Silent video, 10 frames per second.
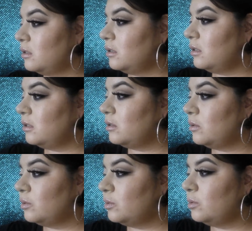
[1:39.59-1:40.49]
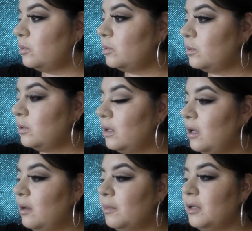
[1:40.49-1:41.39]
so I'm
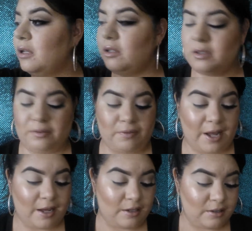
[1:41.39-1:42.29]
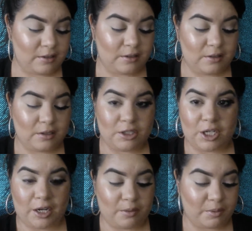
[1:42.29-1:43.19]
gonna use a flat
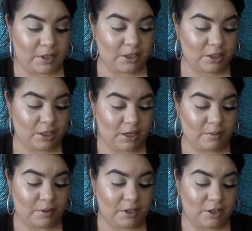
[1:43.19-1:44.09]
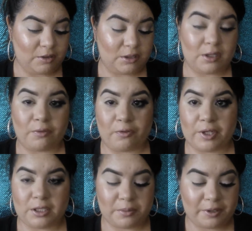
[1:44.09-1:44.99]
shader brush, and I'm gonna use
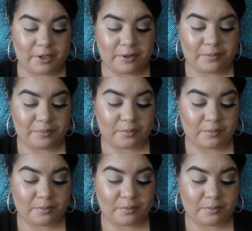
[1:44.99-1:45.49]
Free Spirit,